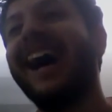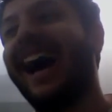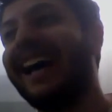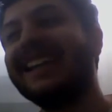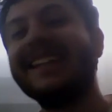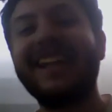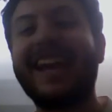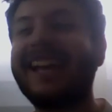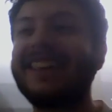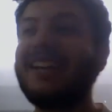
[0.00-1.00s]
and then
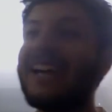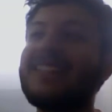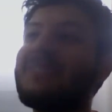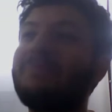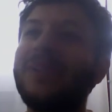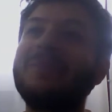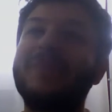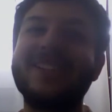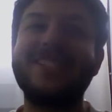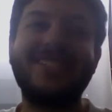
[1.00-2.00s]
like at the in the
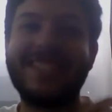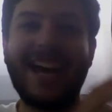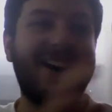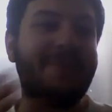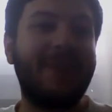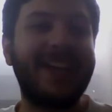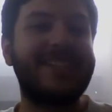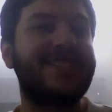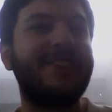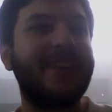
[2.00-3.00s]
bloopers, you just have
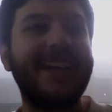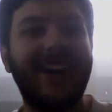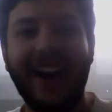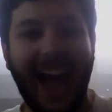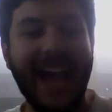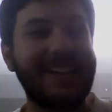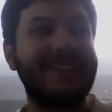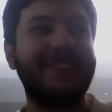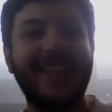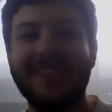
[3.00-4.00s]
Pikachu being all
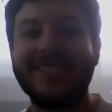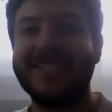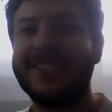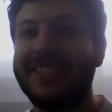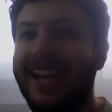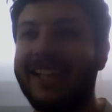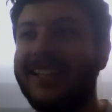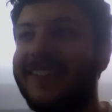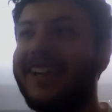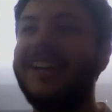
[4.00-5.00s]
angry when he was doing that
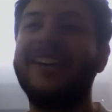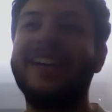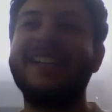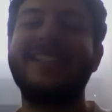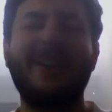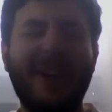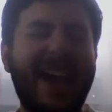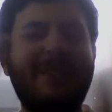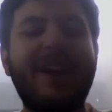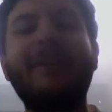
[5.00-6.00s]
logo, and he's like,
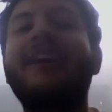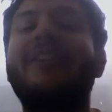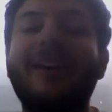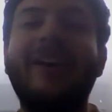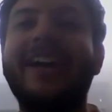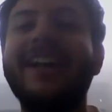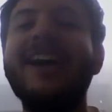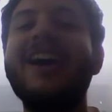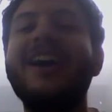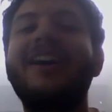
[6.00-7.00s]
wait, wait, wait, wait, wait.
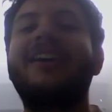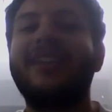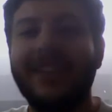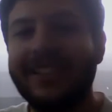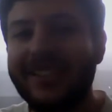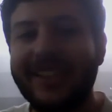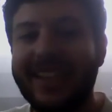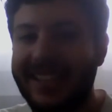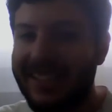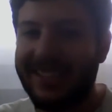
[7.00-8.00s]
You're
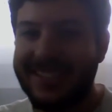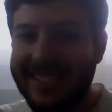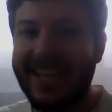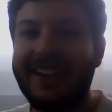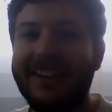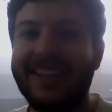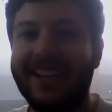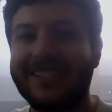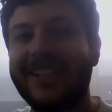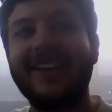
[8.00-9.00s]
looking a little scary
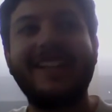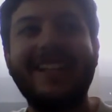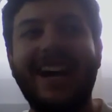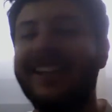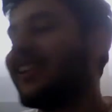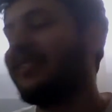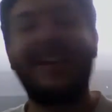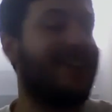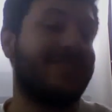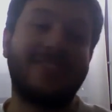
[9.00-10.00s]
there. Tone it down a little
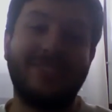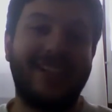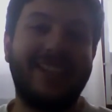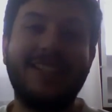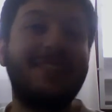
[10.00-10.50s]
bit. It was great. The